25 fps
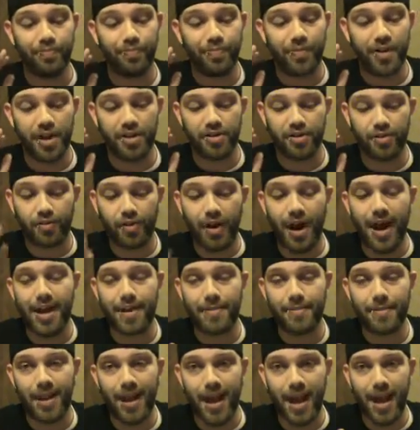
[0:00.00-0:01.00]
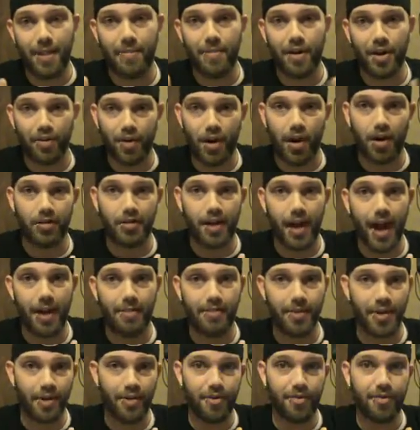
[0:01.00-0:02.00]
There's a right time and a wrong
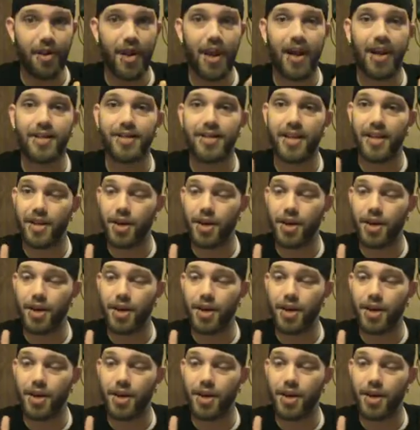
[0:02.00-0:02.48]
time to do things.